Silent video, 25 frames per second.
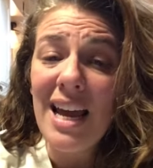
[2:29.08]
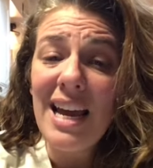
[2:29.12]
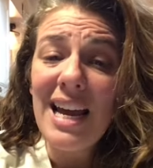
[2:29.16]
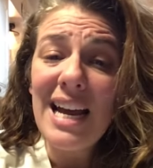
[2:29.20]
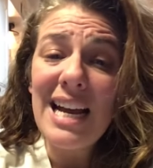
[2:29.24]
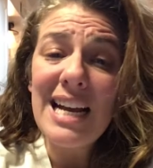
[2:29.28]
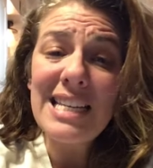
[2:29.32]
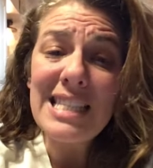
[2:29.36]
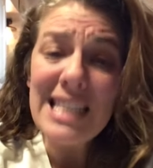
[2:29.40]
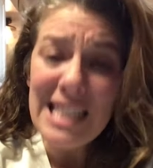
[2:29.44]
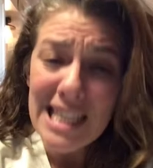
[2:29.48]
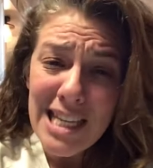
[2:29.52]

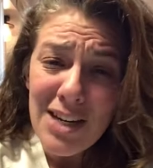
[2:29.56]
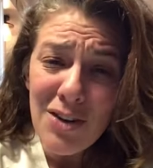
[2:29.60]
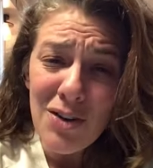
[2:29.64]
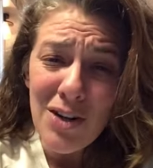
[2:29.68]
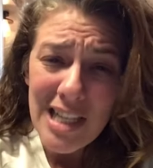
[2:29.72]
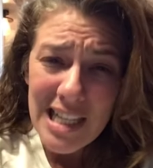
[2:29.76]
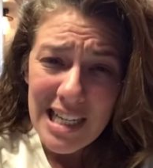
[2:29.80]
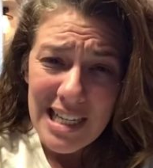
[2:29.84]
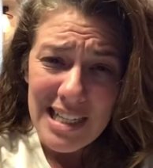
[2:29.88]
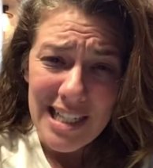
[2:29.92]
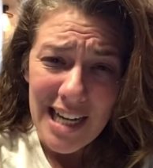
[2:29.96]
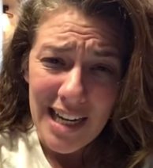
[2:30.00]
it's
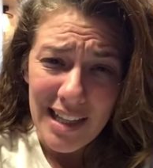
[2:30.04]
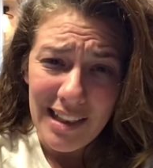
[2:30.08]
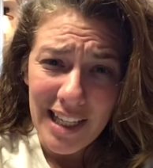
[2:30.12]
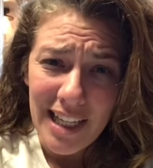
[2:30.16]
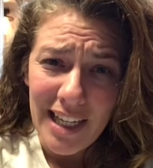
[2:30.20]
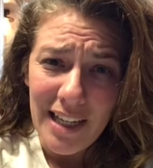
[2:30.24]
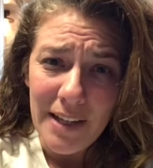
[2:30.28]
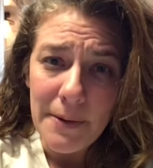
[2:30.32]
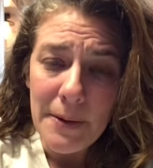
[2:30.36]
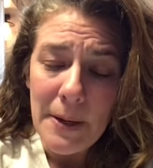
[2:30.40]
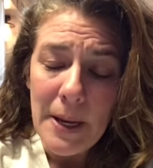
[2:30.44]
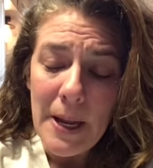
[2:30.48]
literally
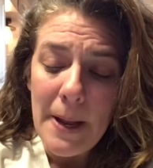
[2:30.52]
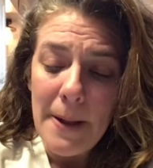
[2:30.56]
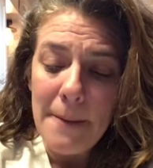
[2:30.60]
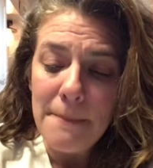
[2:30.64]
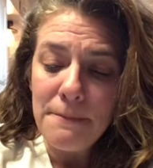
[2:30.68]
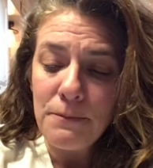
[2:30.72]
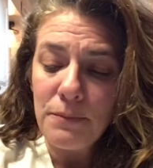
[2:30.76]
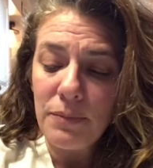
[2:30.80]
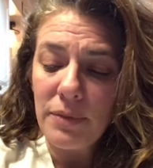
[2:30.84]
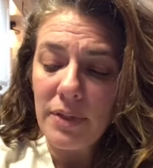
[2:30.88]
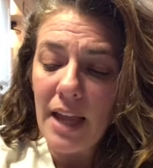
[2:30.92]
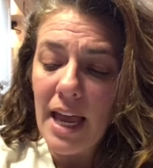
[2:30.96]
deadly.
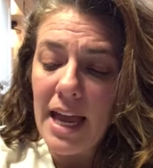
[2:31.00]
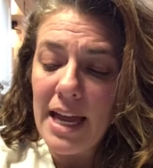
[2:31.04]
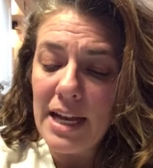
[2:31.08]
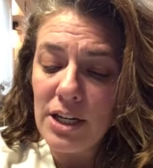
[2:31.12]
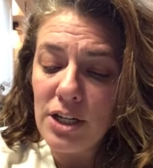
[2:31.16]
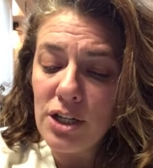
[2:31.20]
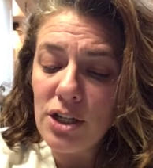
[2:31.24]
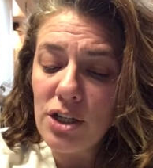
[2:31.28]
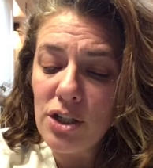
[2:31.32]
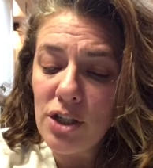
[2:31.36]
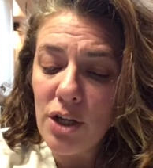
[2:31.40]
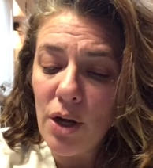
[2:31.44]

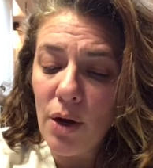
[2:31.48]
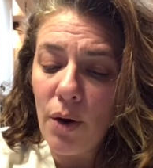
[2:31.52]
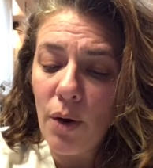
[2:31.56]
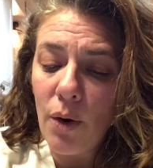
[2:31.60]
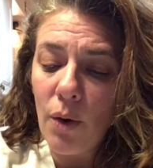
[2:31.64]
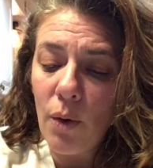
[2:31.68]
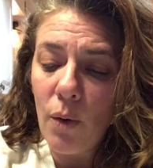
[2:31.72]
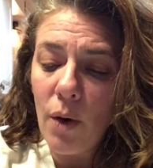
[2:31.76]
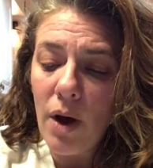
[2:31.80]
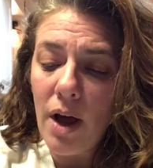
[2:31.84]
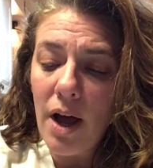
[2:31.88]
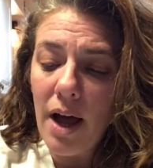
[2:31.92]
And
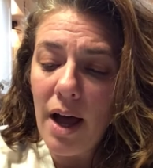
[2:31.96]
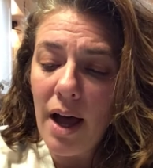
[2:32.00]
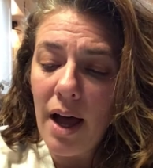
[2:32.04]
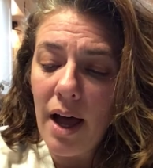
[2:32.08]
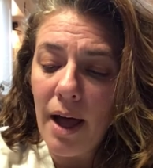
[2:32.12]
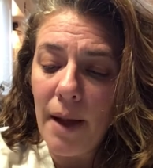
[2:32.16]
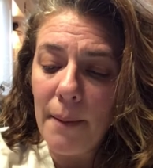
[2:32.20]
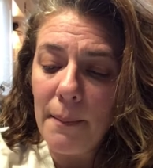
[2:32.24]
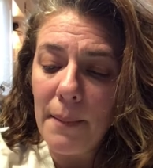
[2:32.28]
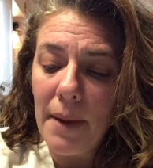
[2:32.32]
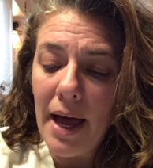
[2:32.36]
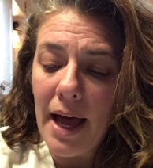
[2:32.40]
so
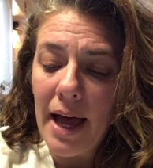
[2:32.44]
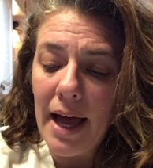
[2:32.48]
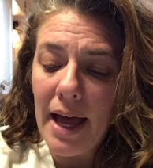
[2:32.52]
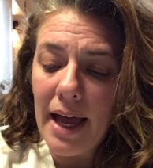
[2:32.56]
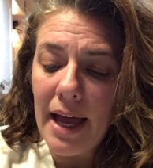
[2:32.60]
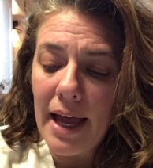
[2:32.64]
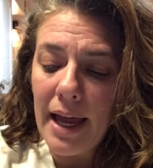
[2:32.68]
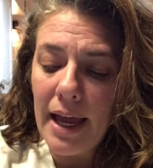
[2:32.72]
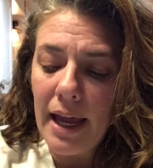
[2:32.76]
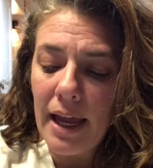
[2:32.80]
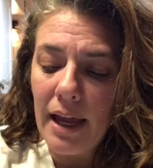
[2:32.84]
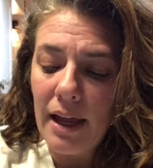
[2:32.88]

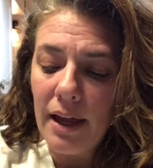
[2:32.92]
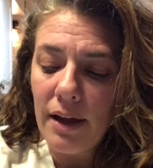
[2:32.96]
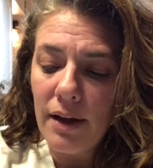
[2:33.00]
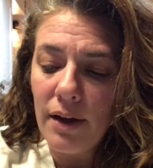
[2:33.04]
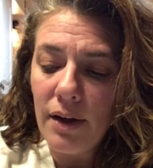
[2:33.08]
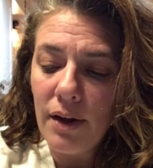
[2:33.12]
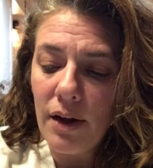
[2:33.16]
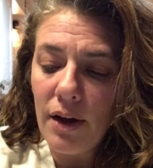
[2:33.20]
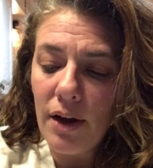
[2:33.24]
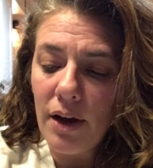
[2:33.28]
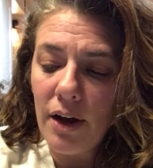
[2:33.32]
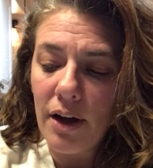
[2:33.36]
I,
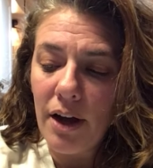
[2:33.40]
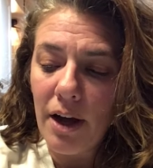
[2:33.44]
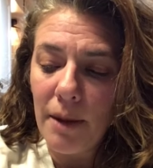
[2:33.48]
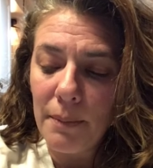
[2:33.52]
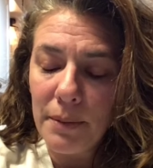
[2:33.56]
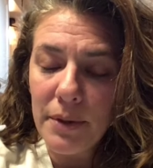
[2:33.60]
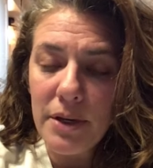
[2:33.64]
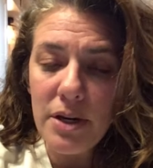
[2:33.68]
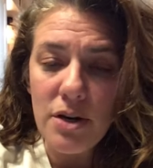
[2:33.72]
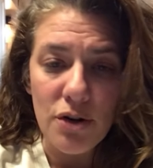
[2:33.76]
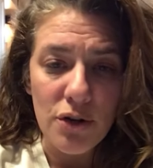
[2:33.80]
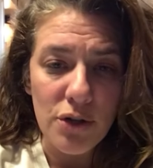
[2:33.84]
a
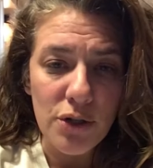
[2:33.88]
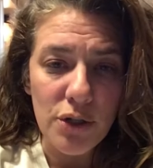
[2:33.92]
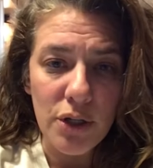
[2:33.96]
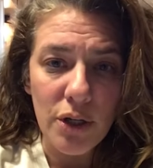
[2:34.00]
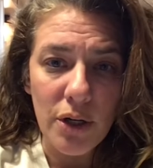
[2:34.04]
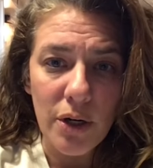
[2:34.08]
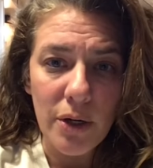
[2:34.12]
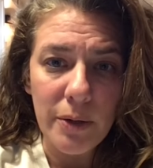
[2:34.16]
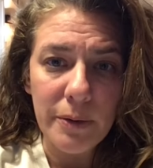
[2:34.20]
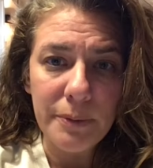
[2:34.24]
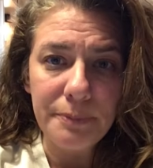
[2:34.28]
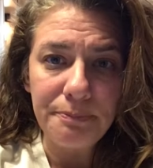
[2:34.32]
couple years
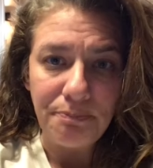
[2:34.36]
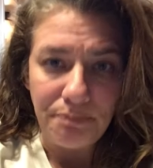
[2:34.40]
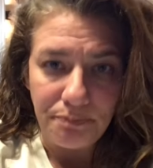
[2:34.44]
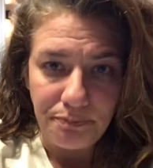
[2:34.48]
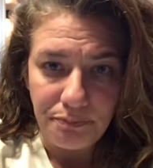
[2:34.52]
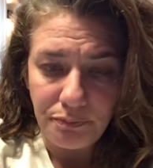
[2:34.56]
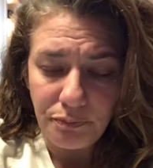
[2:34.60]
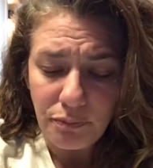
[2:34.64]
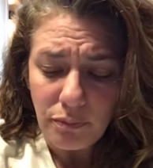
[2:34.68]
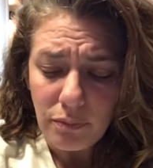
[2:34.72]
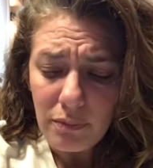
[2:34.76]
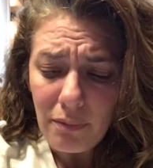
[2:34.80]
ago,
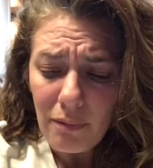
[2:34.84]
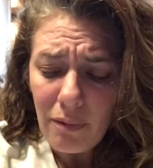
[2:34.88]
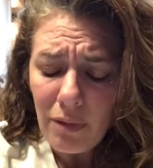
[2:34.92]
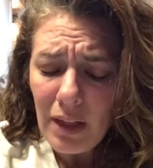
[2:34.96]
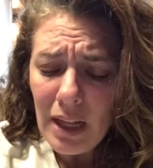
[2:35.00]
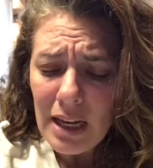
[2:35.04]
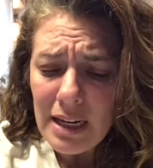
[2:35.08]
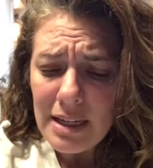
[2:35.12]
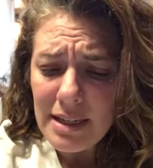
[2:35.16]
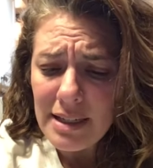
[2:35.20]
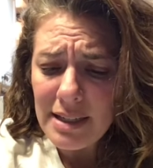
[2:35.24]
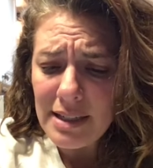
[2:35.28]

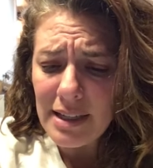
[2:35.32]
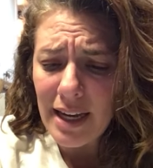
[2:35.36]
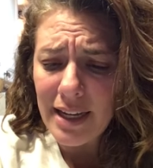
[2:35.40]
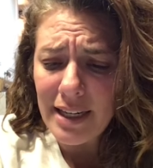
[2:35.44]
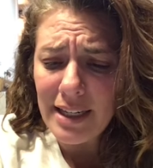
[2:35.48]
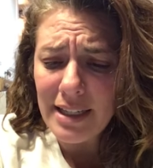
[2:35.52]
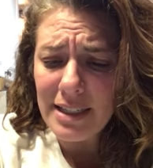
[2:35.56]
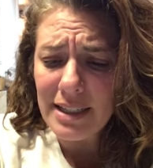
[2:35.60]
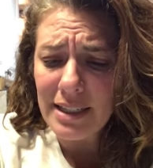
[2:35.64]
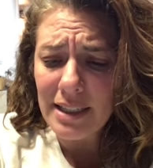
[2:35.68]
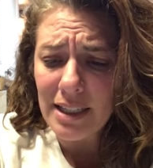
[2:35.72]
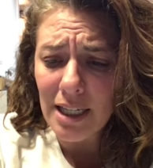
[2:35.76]

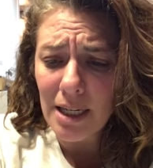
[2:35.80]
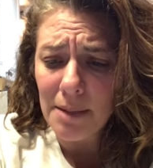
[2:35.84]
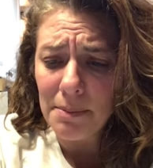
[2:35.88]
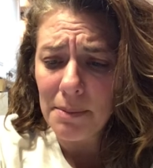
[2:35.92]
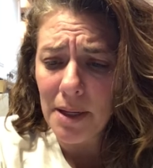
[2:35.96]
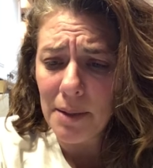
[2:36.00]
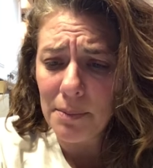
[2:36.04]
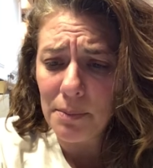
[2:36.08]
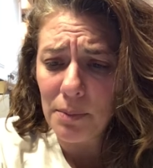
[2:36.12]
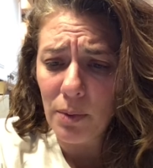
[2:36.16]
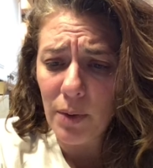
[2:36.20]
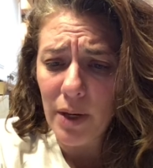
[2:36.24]
decided to come
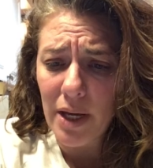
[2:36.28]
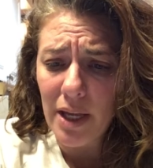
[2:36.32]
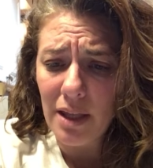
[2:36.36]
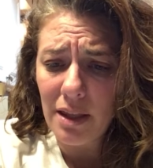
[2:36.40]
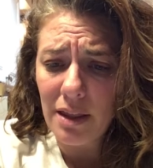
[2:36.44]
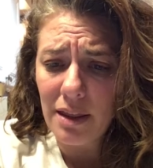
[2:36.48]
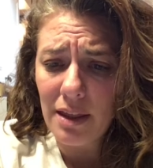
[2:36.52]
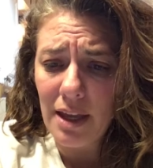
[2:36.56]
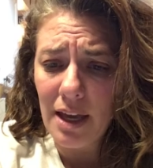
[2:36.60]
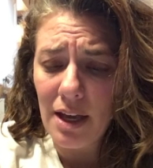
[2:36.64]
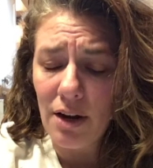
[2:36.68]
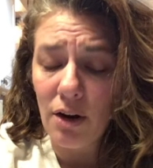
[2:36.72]
up with
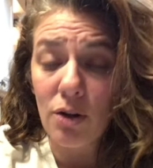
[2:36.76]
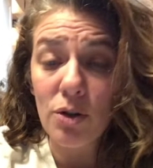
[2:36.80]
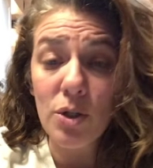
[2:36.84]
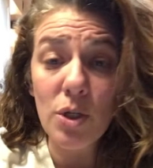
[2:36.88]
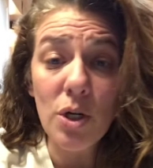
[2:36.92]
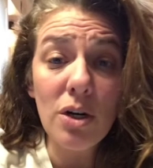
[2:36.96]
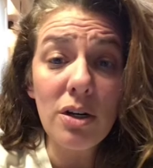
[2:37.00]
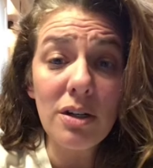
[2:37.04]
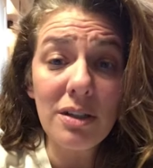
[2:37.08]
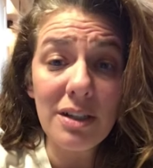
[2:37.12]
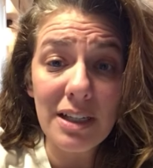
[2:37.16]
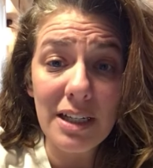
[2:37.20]
an
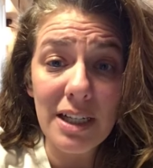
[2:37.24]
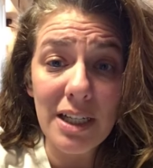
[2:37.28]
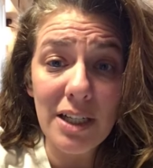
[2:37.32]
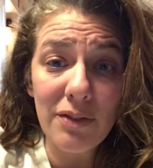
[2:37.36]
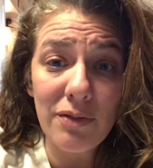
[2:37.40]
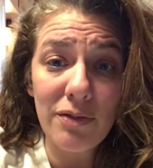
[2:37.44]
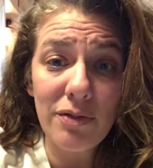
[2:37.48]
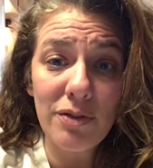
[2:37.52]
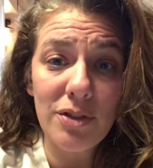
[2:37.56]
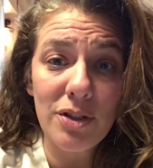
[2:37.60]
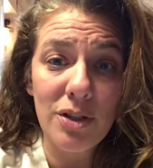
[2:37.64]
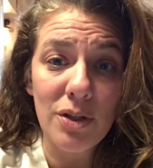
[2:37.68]

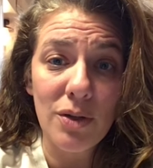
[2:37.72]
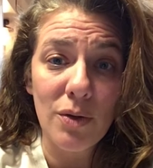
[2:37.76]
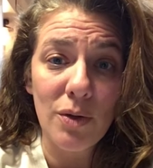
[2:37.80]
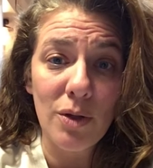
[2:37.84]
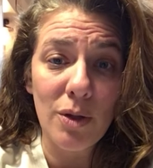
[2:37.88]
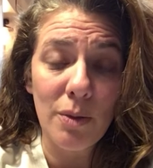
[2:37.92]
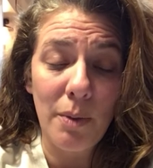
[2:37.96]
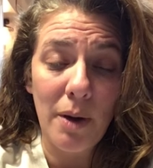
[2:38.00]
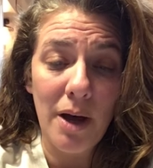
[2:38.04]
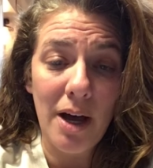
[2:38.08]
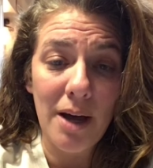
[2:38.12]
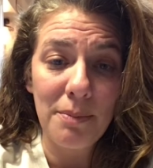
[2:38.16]
alternative to the
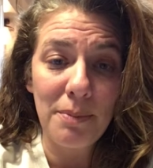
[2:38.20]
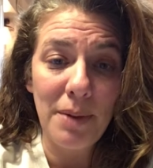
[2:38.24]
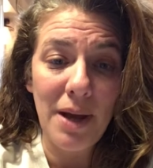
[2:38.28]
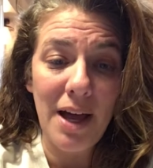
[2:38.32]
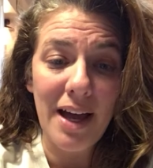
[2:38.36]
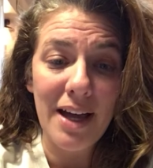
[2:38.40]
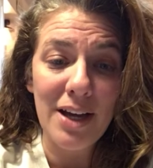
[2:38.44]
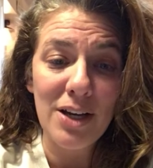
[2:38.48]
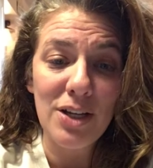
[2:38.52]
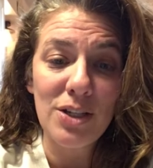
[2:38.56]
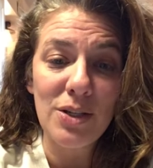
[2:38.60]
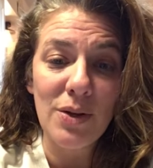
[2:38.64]
pot
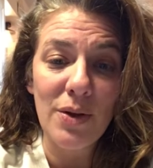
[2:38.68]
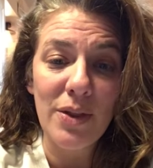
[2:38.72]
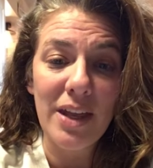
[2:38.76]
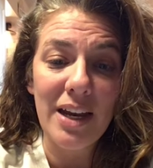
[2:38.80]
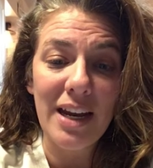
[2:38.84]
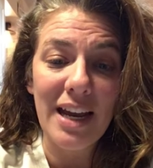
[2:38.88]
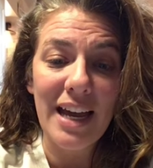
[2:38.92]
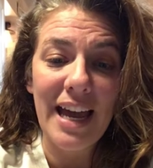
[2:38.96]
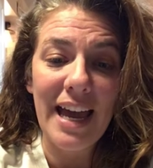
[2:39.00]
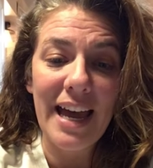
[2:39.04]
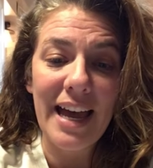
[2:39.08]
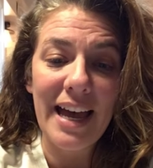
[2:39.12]
pie so that
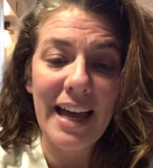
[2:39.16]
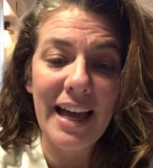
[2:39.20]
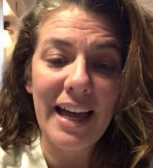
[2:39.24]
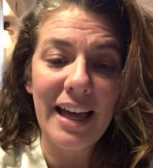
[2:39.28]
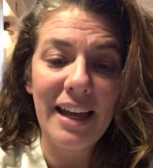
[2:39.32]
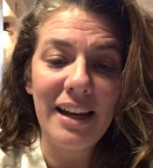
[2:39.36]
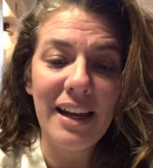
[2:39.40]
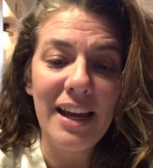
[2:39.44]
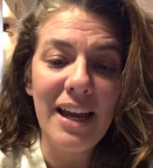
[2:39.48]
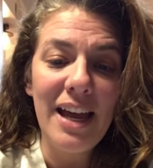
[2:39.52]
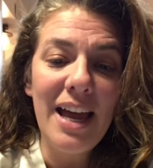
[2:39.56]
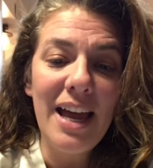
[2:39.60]
I had